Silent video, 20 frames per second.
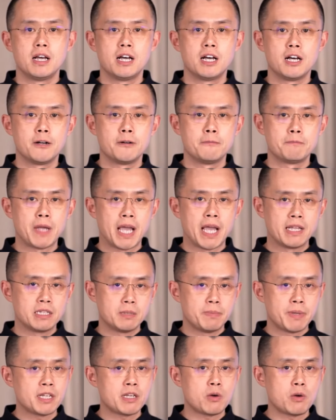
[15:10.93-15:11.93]
Um, and
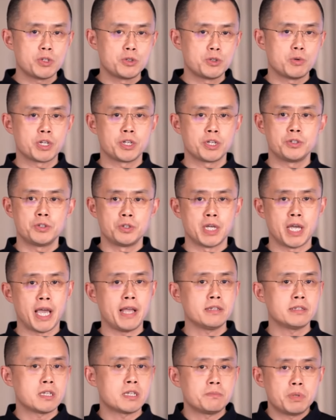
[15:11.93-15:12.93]
depending on what you want to do,
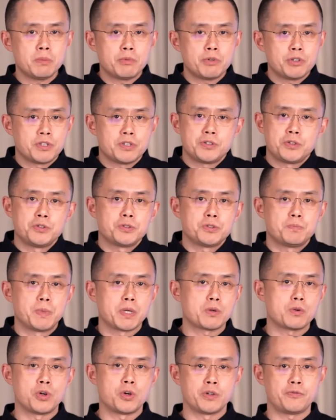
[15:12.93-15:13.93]
and some people just use
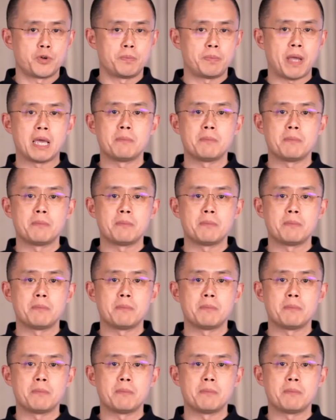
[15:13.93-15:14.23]
Bitcoin for